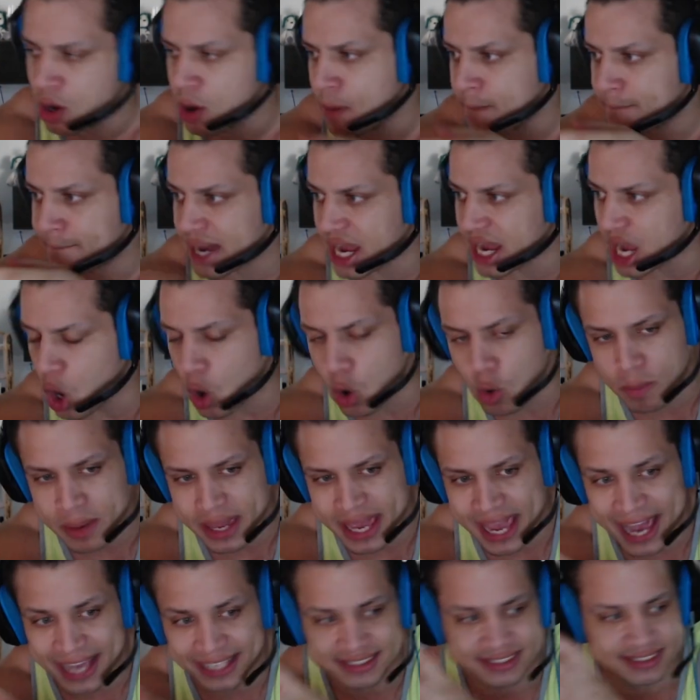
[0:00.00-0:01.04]
my
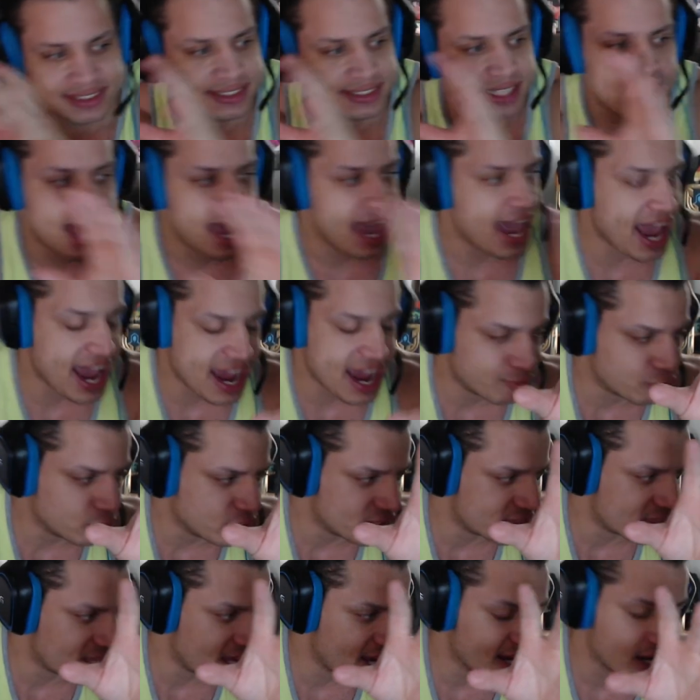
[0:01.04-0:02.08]
OBS,
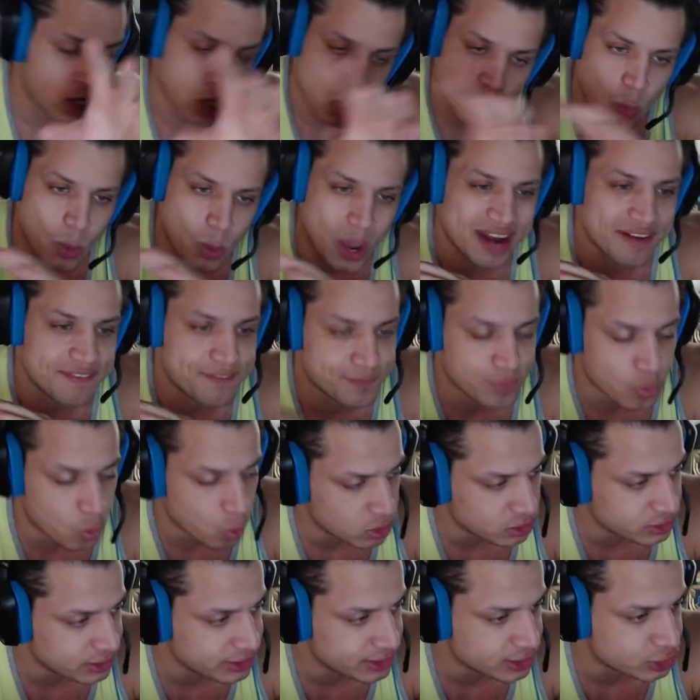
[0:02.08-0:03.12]
everything. We had a
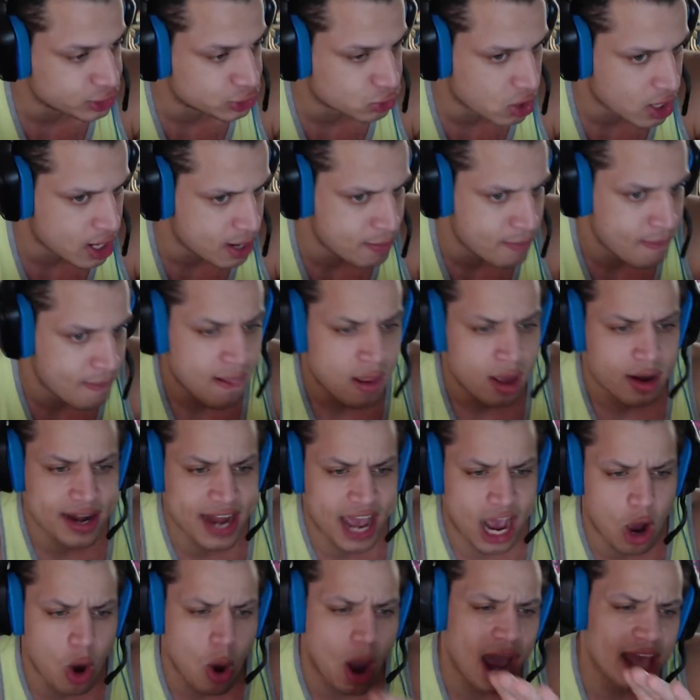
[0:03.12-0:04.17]
force in the stream.
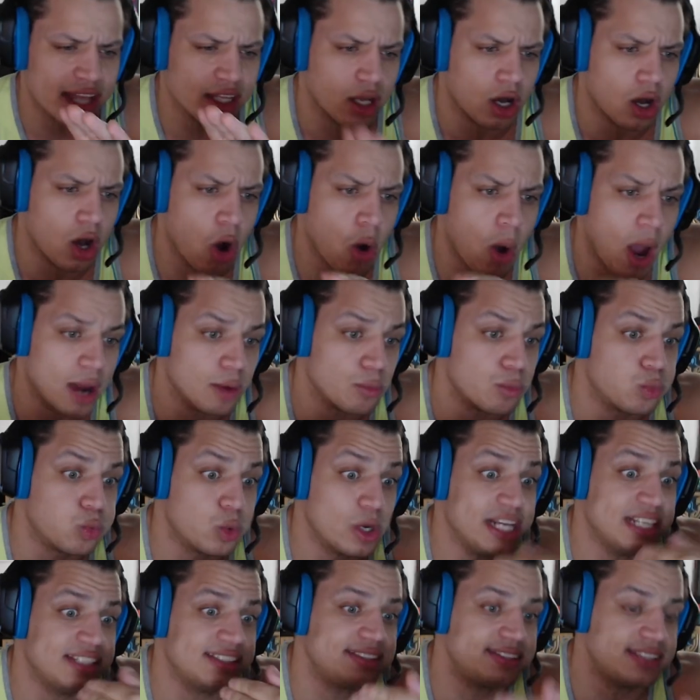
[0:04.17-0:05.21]
Now I
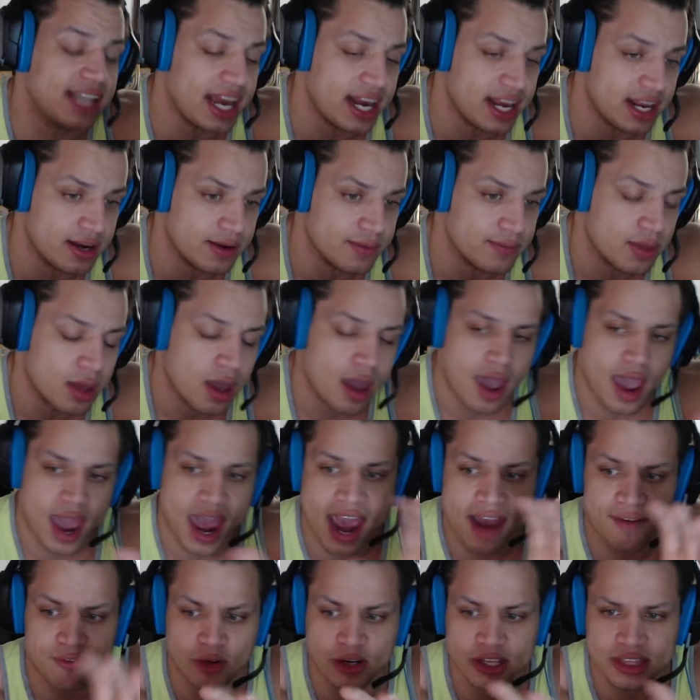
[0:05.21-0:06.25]
reset it.
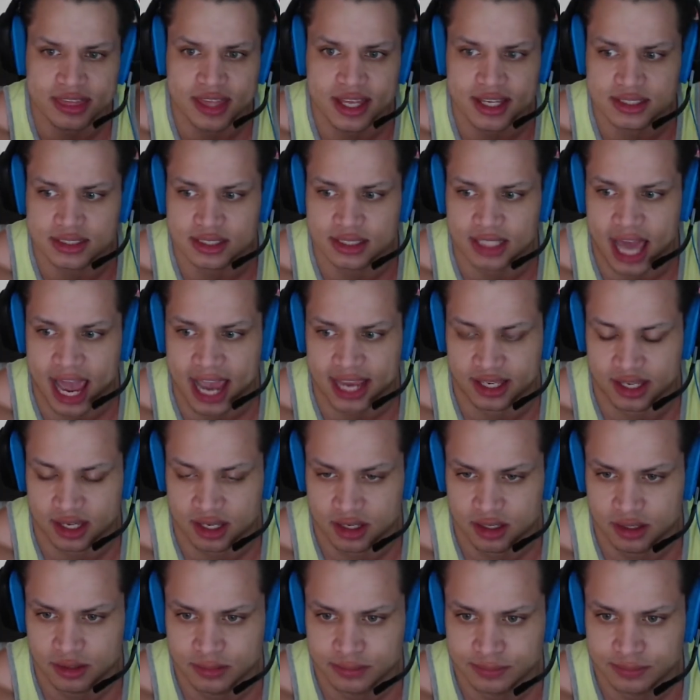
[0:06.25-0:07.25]
Everything's lagging.